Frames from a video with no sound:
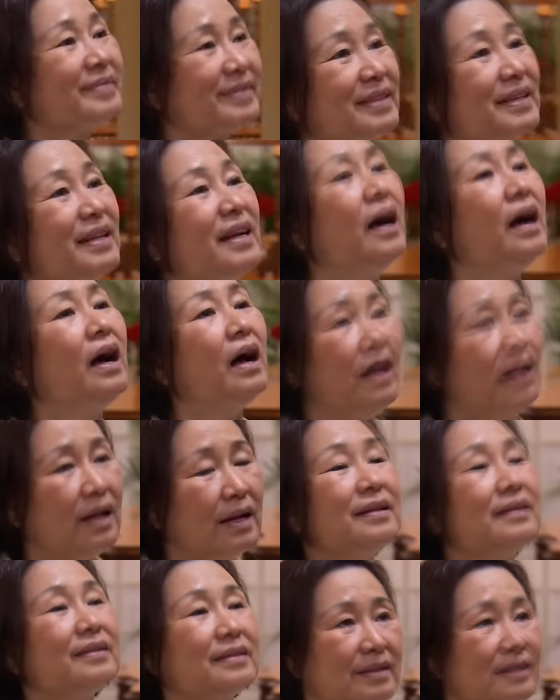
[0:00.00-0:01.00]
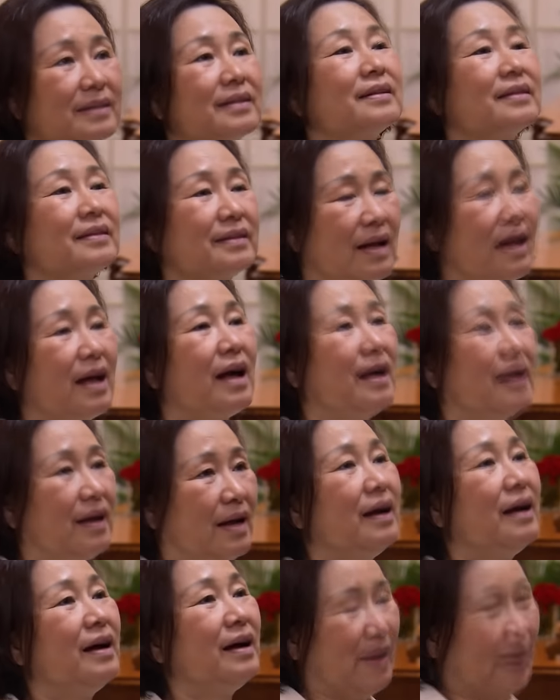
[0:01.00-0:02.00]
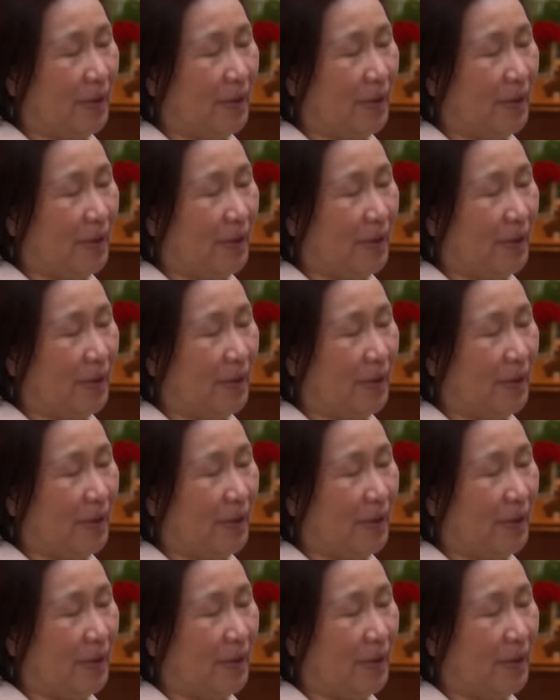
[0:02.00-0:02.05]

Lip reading: and get this hotel full.